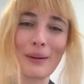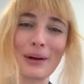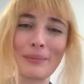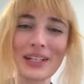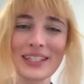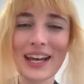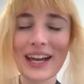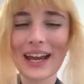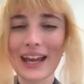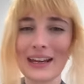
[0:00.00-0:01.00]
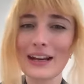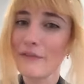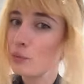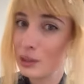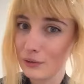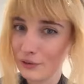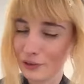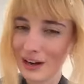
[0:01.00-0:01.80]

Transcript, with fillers: up my Monday and have a beautiful